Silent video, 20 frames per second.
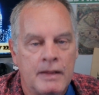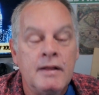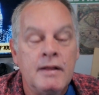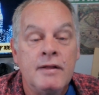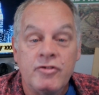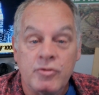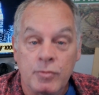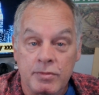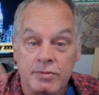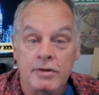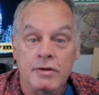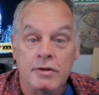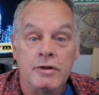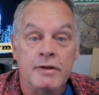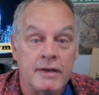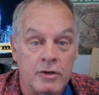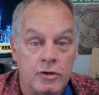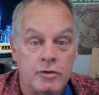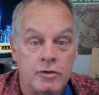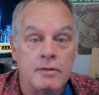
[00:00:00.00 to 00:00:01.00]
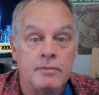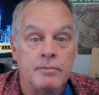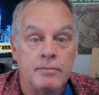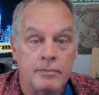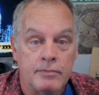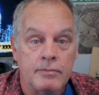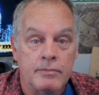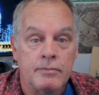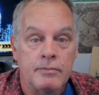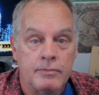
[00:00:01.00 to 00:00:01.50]
She was going to get a good
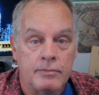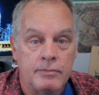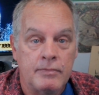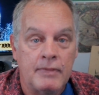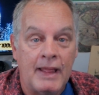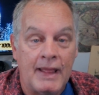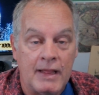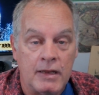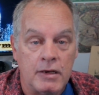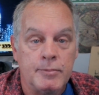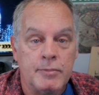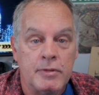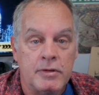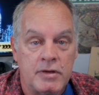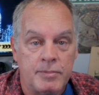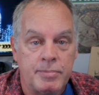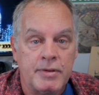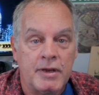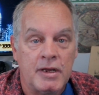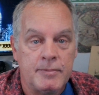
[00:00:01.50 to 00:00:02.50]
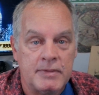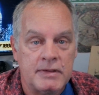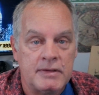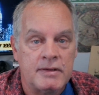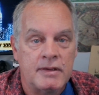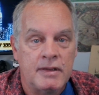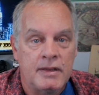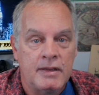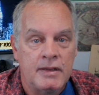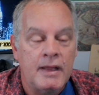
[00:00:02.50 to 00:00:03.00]
alimony payment.
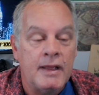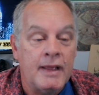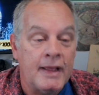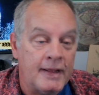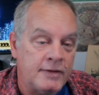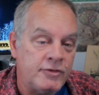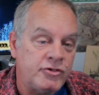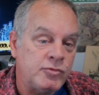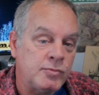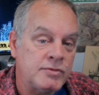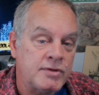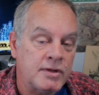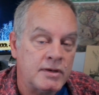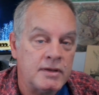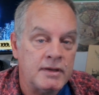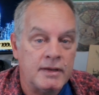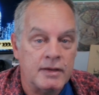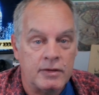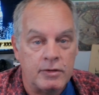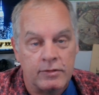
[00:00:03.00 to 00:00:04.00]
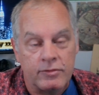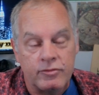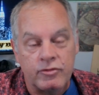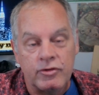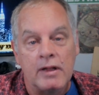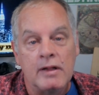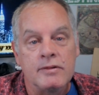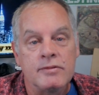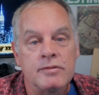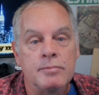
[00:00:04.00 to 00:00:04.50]
And she was going to get good
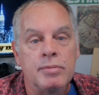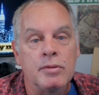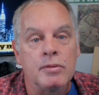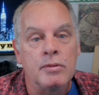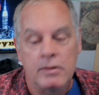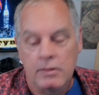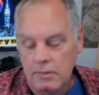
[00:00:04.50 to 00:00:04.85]
child support.